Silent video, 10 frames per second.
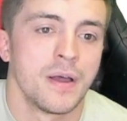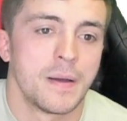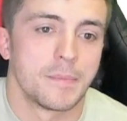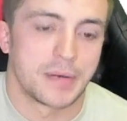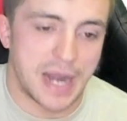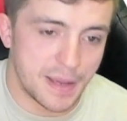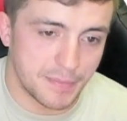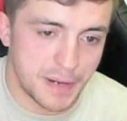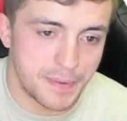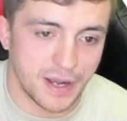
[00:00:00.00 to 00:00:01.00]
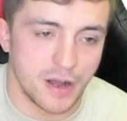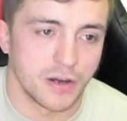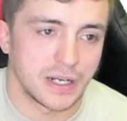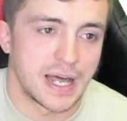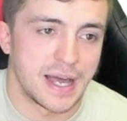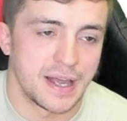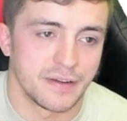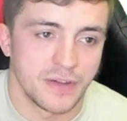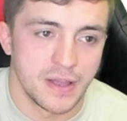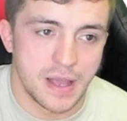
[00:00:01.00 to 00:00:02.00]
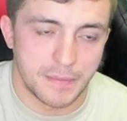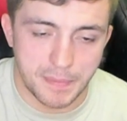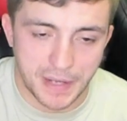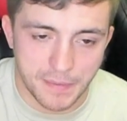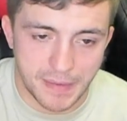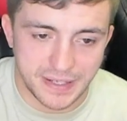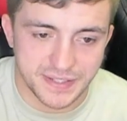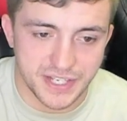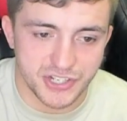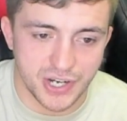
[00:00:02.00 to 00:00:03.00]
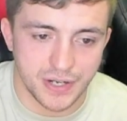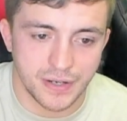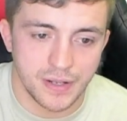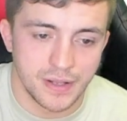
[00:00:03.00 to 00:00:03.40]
But I am going to pick Ankalaev. I'm going to pick him by decision.